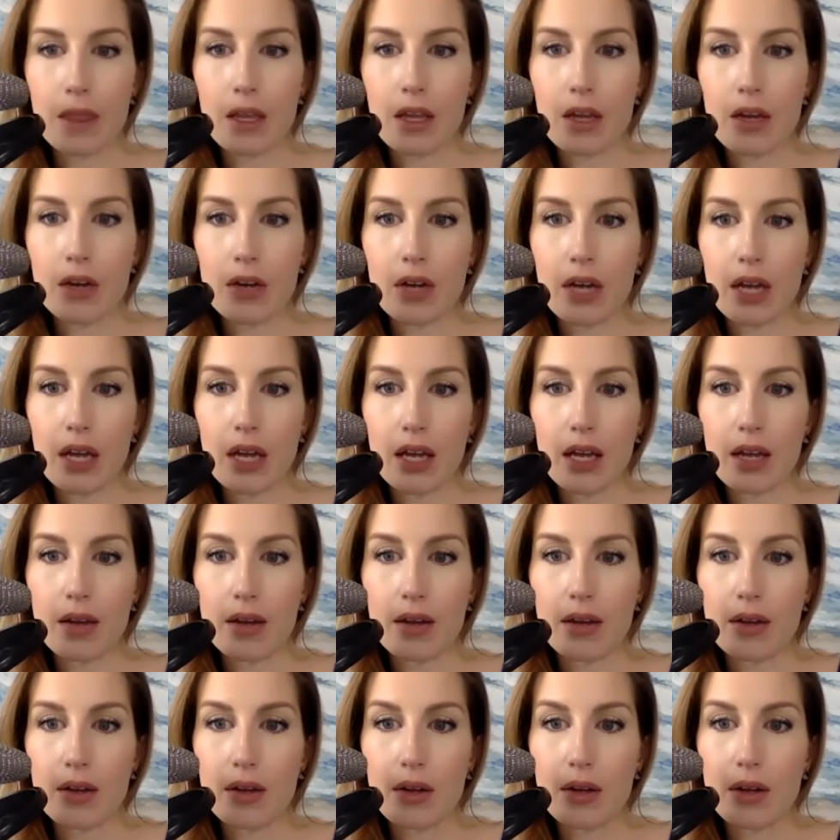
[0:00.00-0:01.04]
Okay.
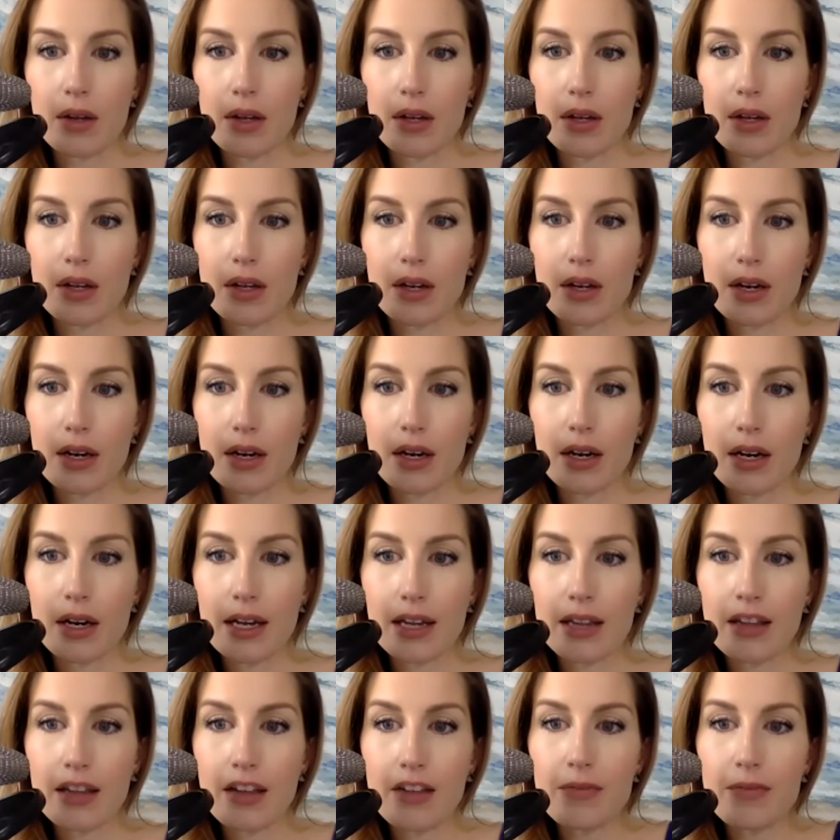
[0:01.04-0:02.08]
I
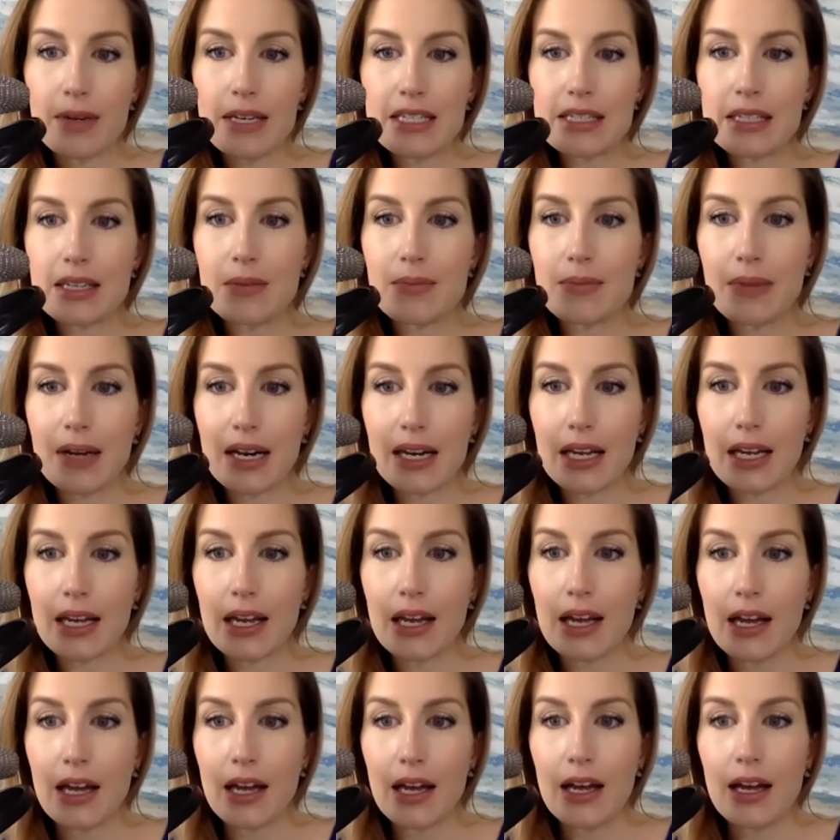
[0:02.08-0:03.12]
love my Skin Buddy.